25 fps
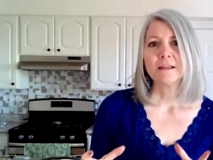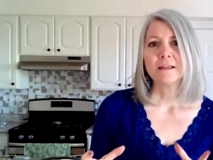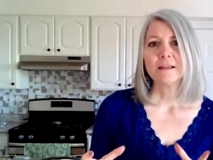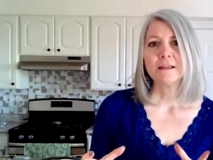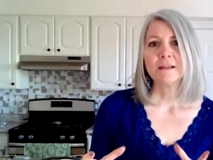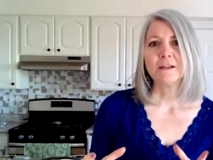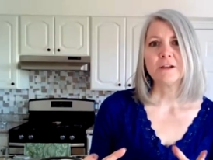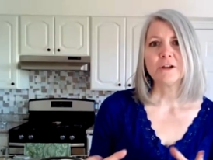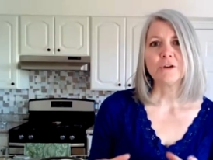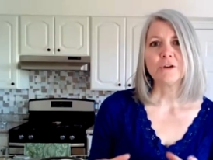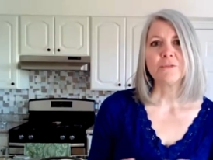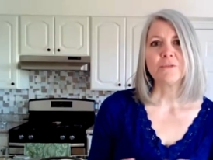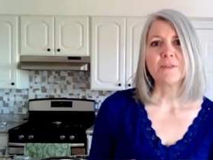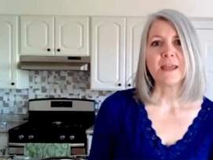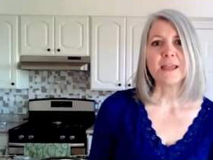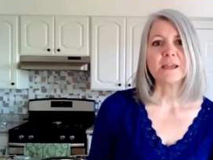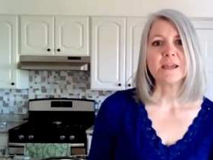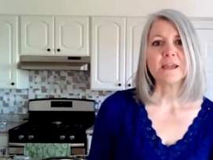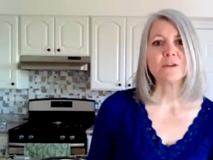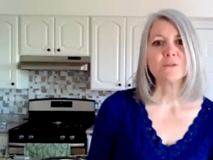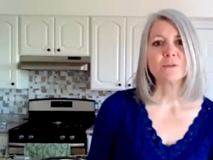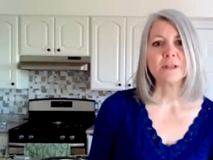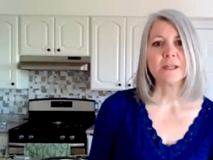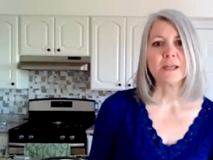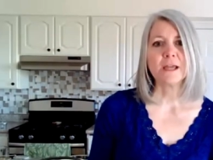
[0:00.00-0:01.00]
you know, they
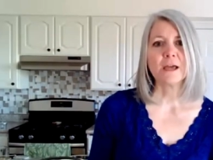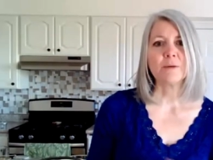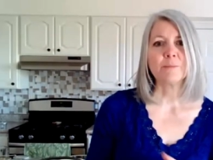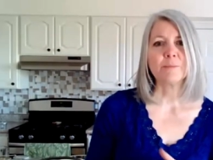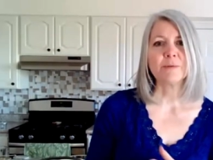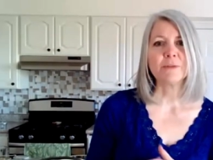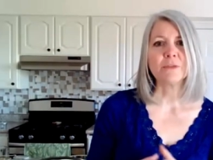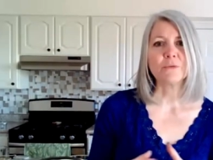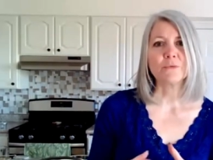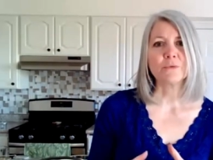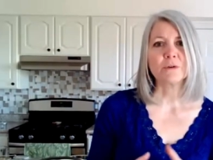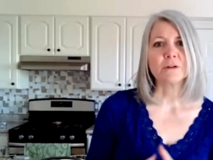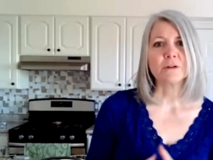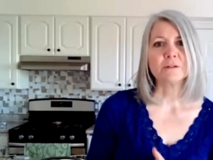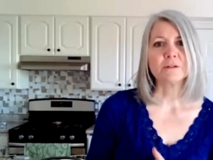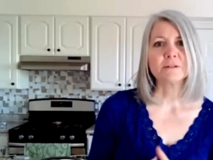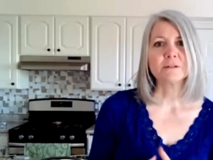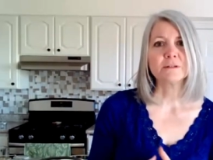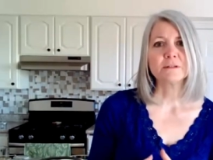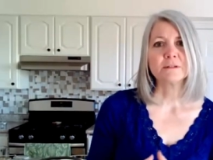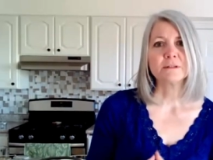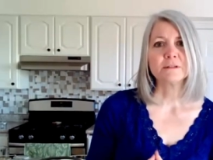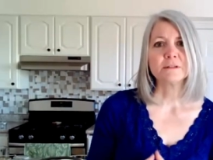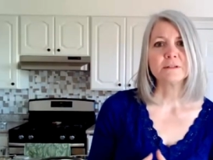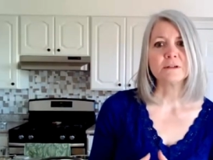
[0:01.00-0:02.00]
can really help in the world.
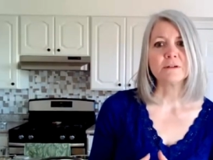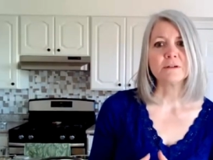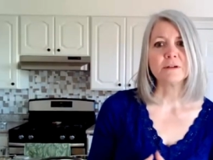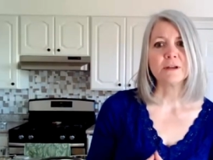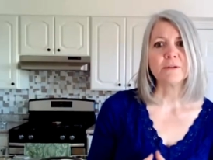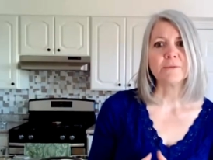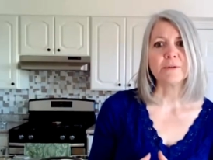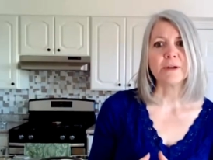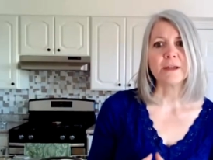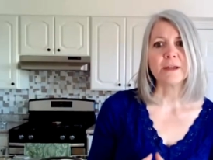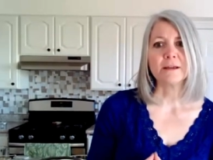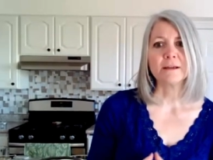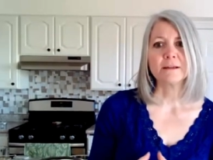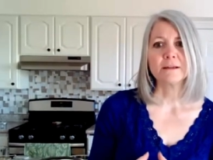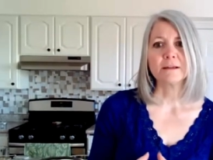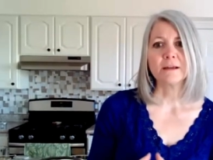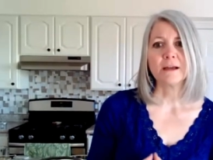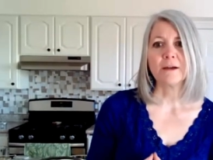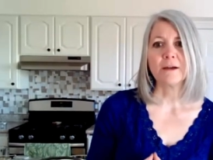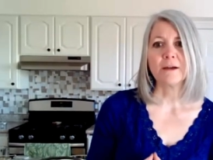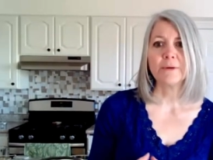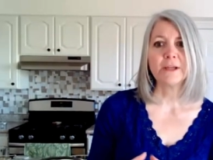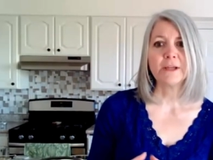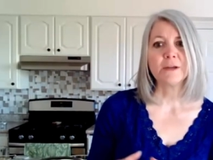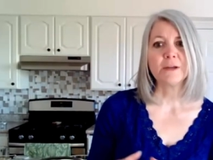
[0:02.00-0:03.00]
So, anyway,
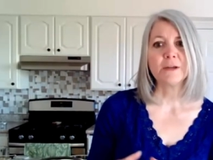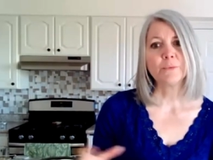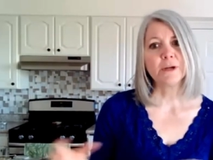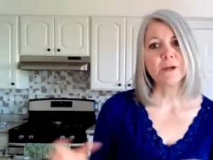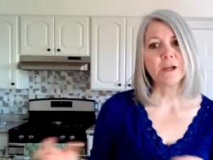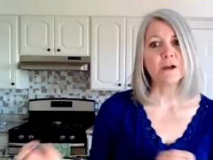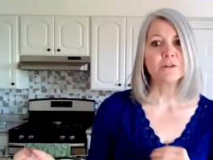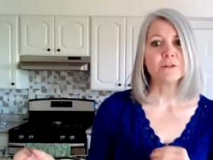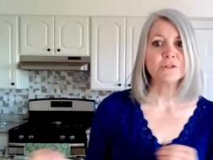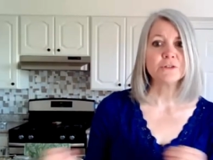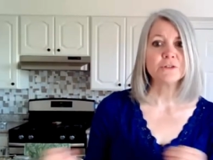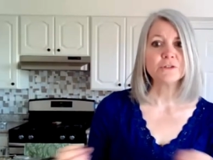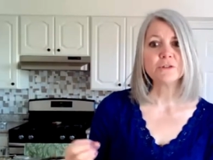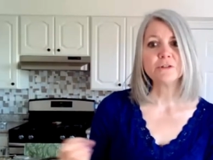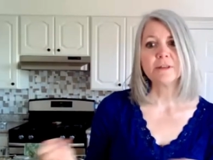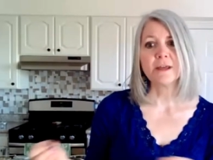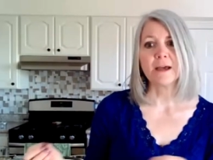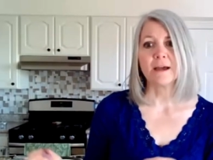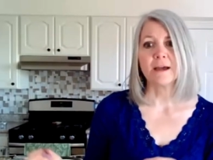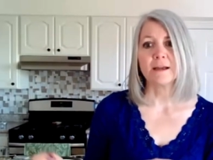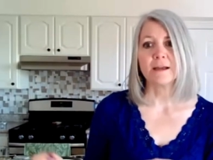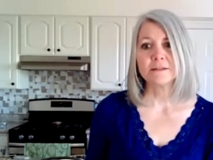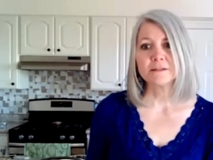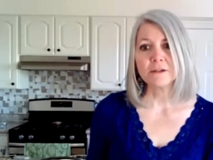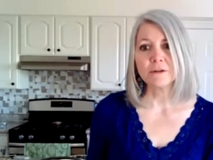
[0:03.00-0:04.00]
uh, we, we also do
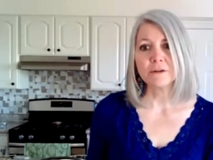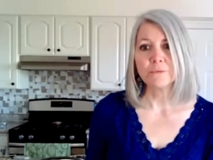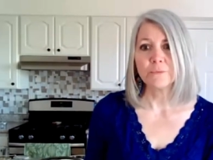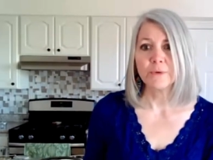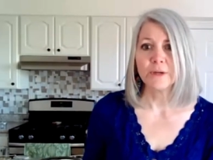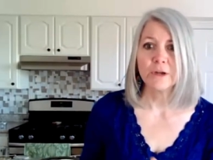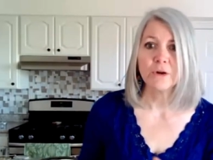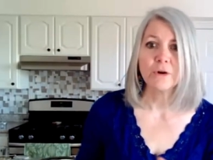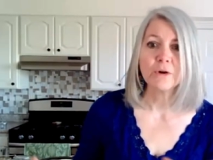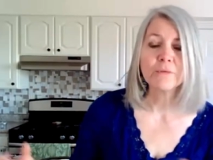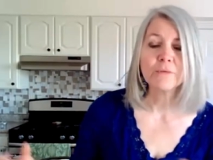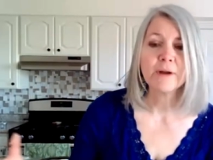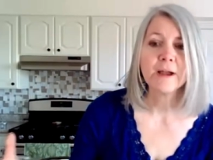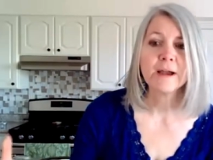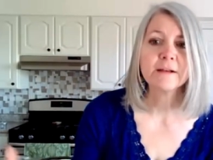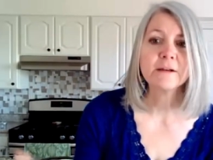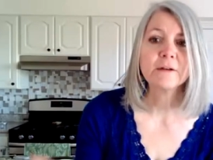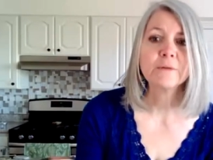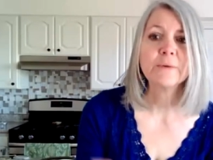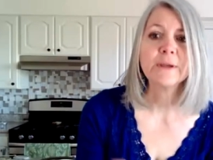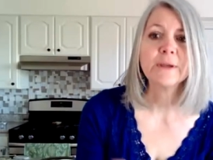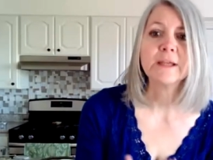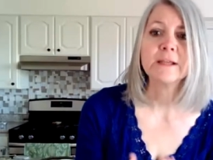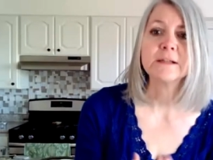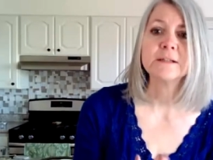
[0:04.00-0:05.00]
that. So we go around
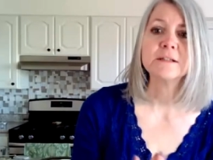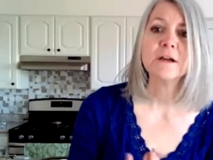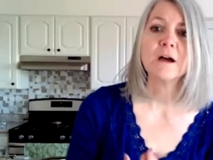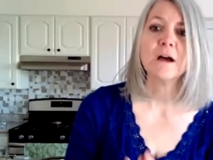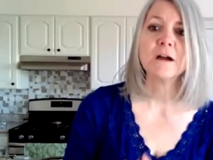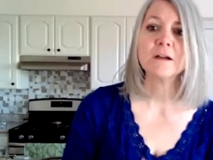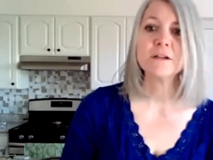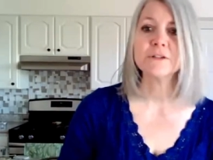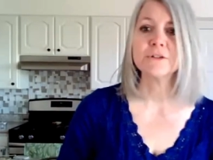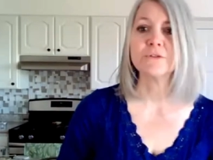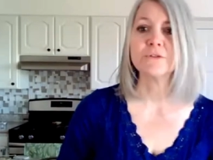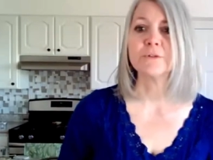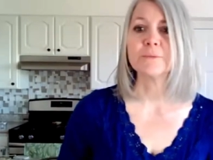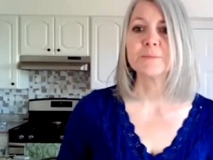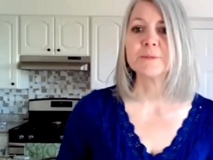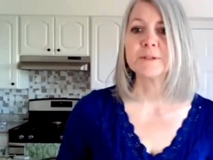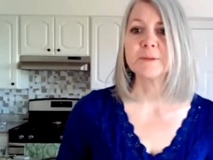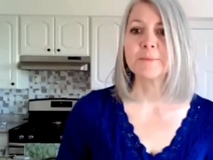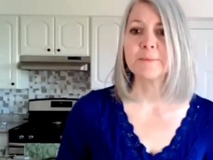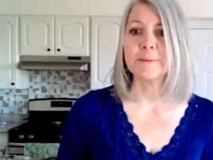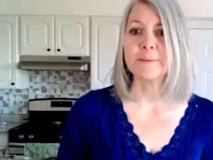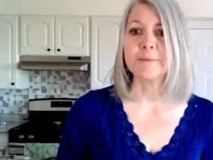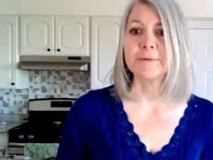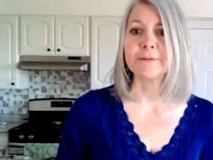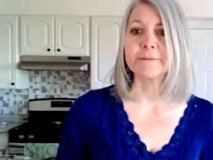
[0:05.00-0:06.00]
and we can talk to groups
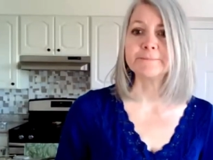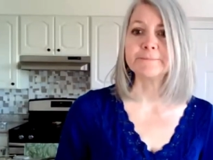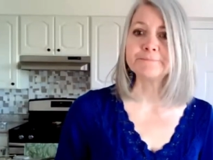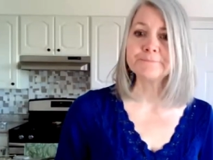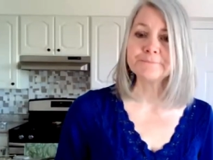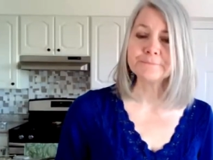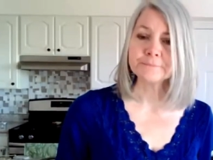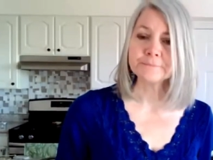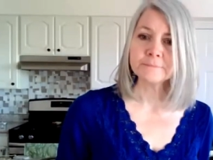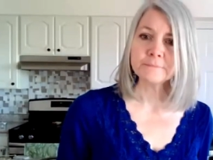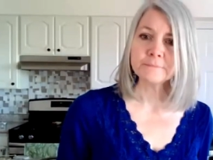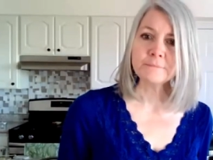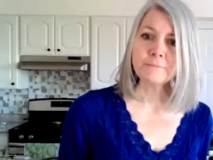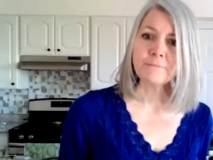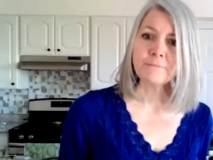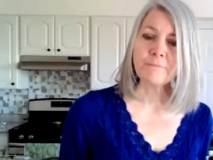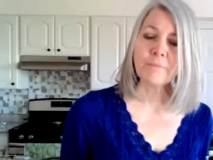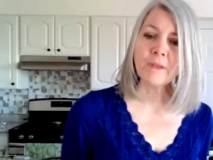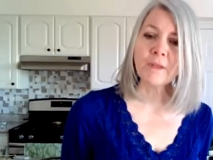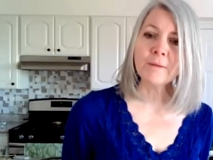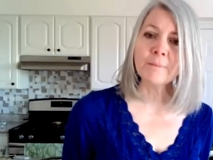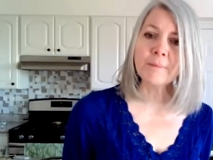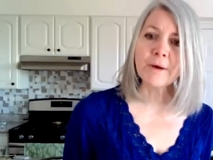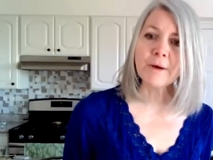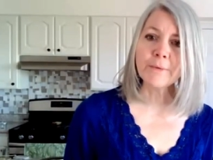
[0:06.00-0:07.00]
of people,
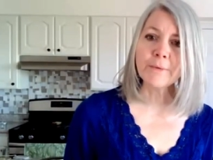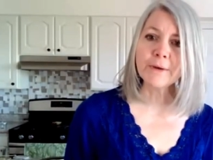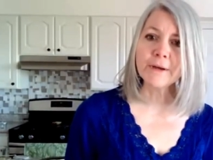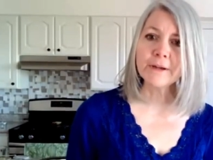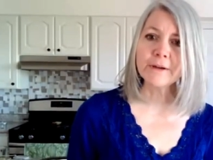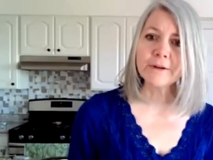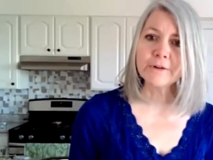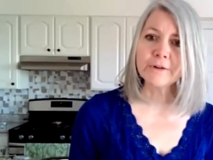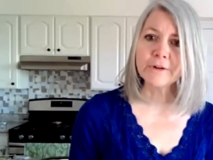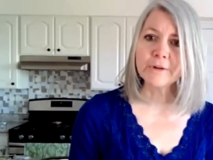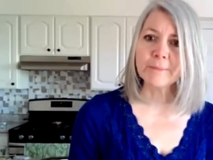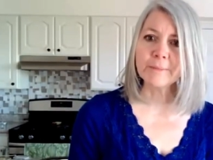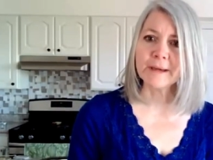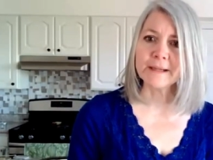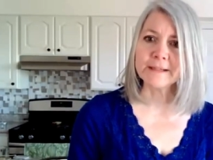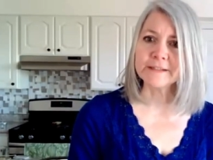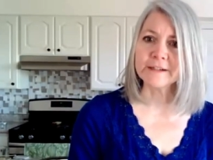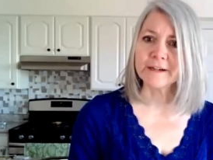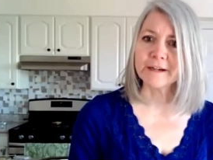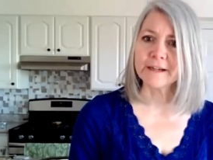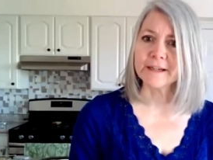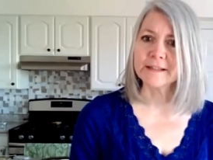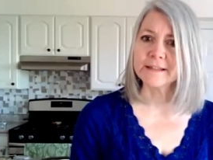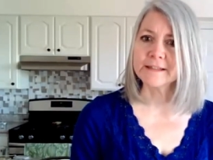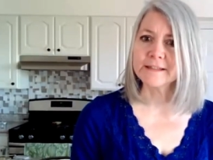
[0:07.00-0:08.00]
about 100
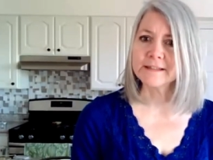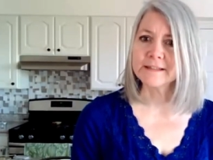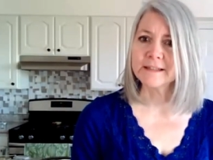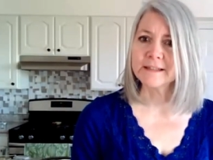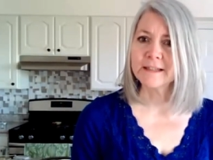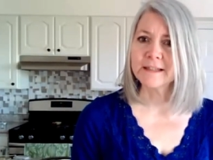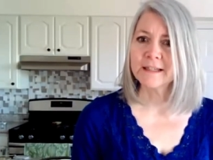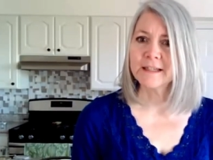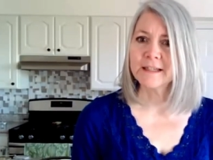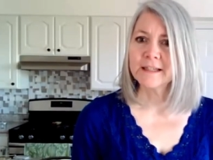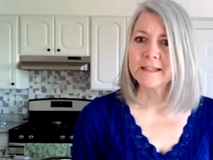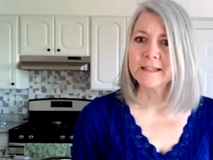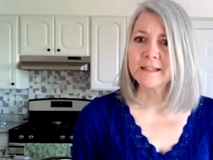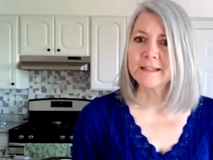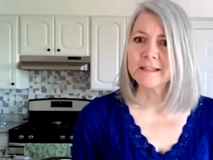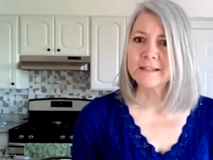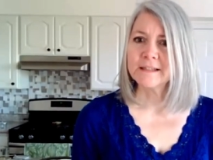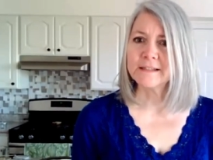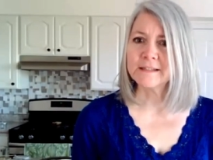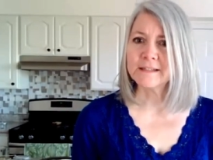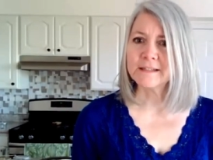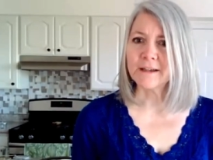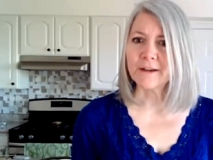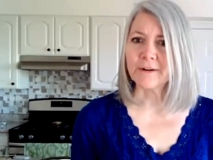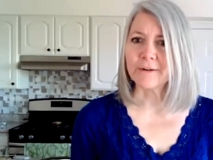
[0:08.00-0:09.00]
humanitarians.
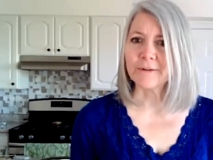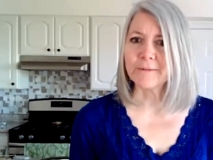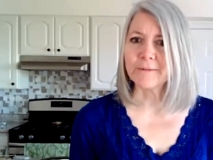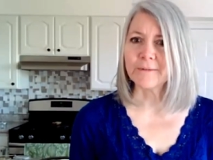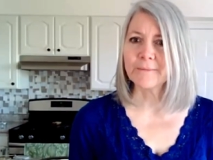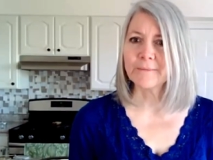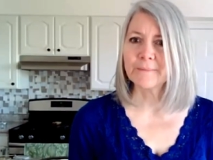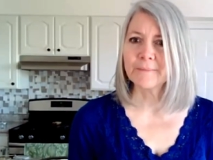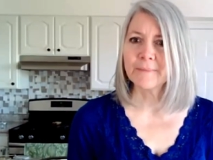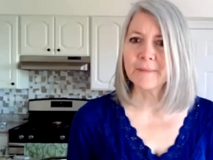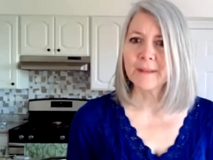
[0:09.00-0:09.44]
So,